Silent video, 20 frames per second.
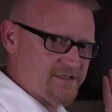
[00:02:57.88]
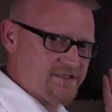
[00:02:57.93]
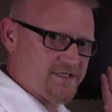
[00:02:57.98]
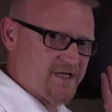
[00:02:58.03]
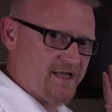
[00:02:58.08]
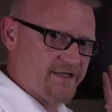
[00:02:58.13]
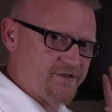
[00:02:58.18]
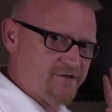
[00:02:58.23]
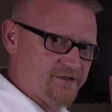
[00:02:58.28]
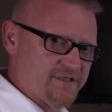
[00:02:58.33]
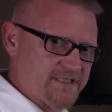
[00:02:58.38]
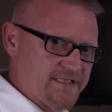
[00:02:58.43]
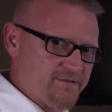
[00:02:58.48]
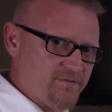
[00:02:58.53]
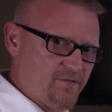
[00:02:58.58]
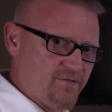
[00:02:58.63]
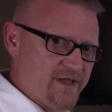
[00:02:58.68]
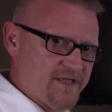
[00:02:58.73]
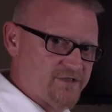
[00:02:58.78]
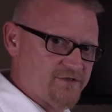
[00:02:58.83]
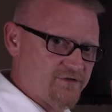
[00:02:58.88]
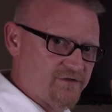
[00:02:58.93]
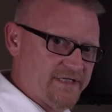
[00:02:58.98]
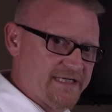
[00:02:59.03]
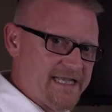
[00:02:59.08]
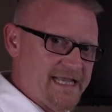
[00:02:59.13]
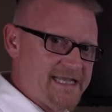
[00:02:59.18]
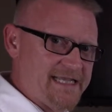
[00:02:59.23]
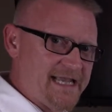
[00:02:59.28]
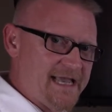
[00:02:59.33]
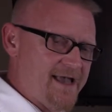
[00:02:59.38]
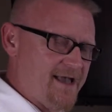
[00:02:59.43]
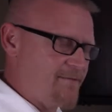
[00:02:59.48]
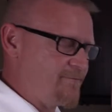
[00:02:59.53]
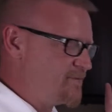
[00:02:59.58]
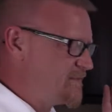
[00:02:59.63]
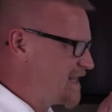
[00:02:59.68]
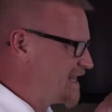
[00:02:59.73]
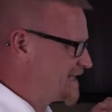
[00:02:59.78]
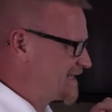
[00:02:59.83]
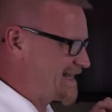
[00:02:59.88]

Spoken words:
inside your CMMS or EAM